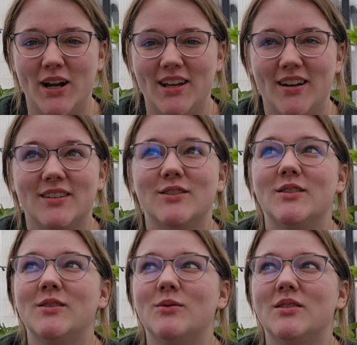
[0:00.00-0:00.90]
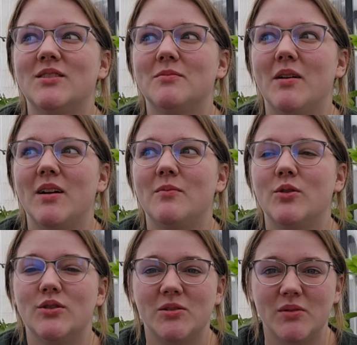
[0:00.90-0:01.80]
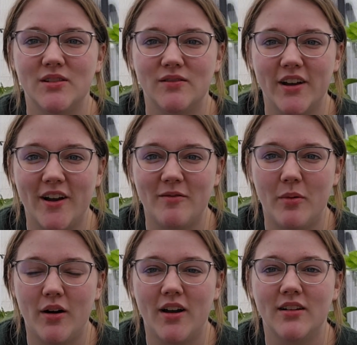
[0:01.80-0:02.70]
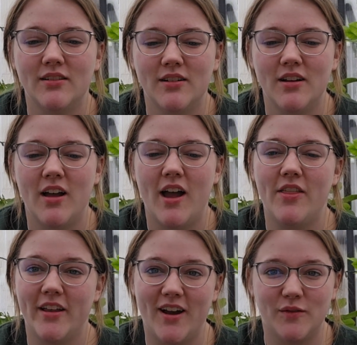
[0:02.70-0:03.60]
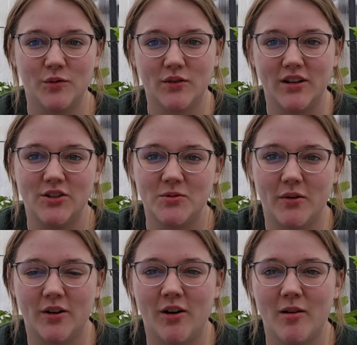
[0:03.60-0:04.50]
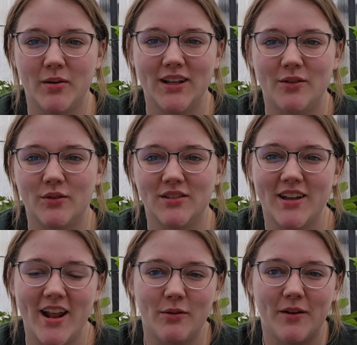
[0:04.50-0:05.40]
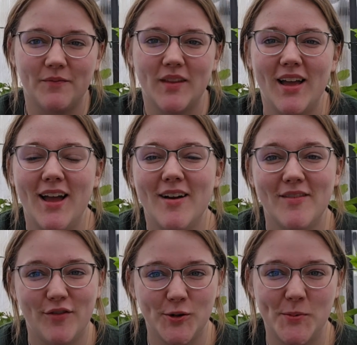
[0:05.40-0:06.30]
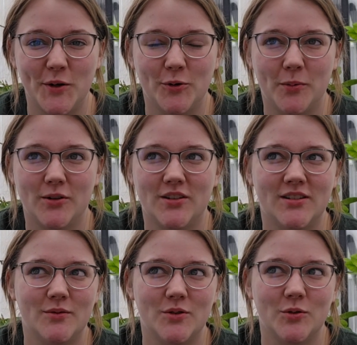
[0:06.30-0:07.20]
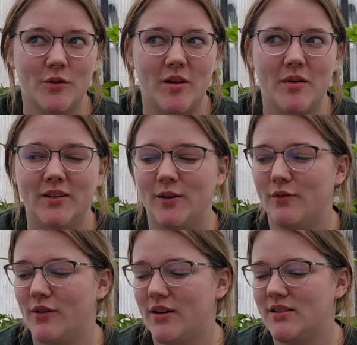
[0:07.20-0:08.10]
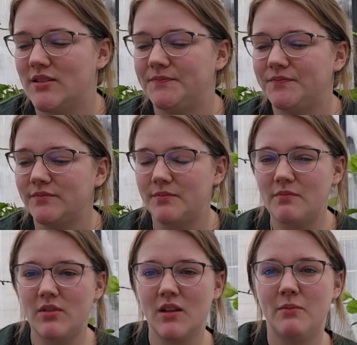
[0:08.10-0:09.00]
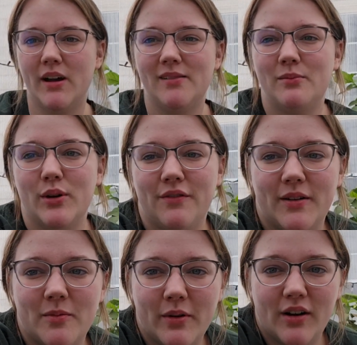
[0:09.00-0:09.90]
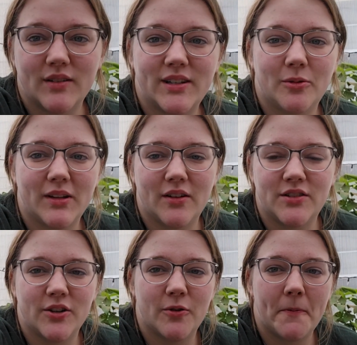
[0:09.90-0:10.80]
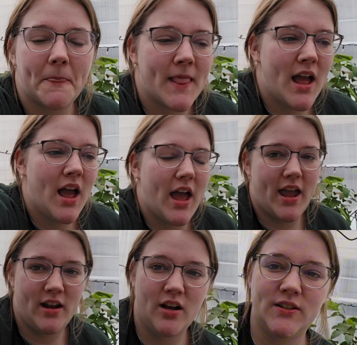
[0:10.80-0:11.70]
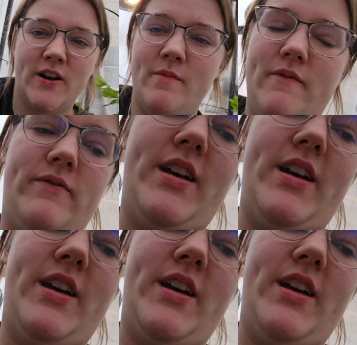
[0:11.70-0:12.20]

still quite young, so this was my most expensive thing I've bought. And then afterwards, I just bought a car. But that was, anyway, first big girl purchase. It was a really big deal for us. My boyfriend and parents helped out too. And on top